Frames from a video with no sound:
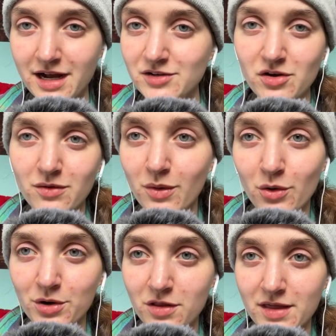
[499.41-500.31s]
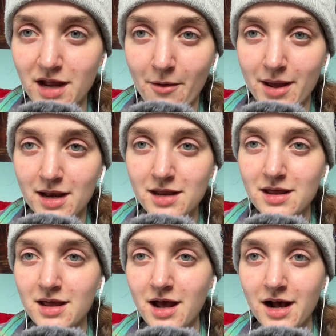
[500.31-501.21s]
I don't know what order they go in.
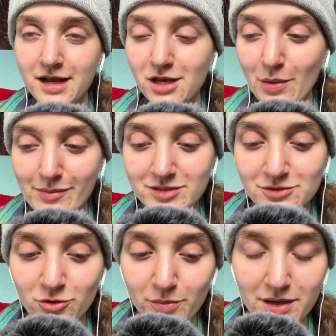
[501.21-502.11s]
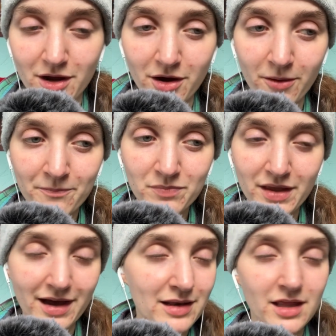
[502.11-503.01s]
I know I'm a Scorpio,
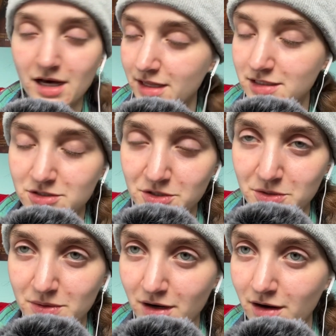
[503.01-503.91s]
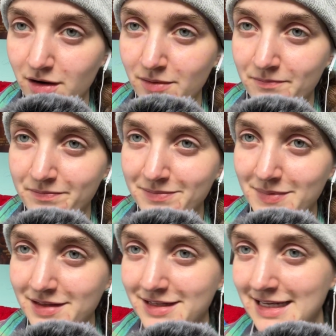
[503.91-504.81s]
and the other two are
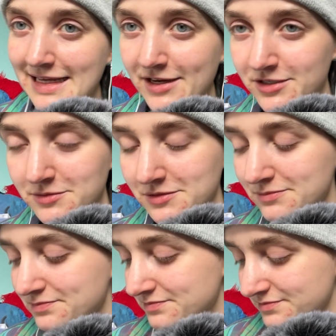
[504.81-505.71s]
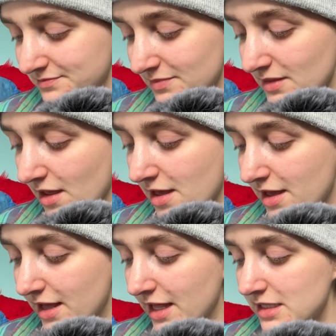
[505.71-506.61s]
Leos.
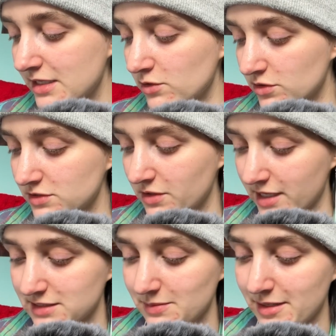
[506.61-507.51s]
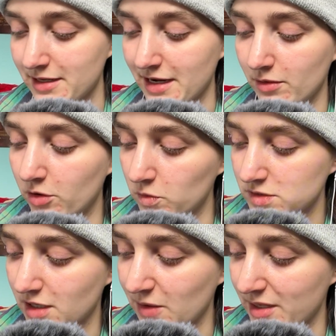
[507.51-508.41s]
They also asked me how old was
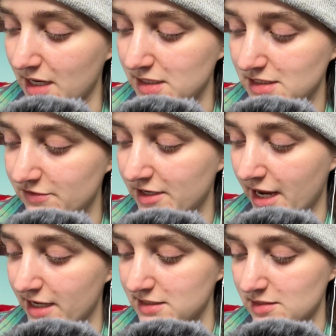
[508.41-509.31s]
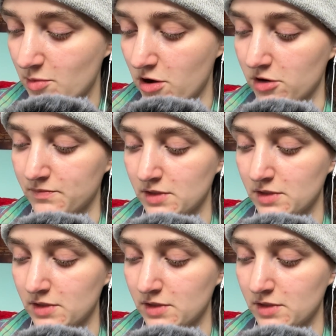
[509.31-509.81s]
I when I discovered ASMR.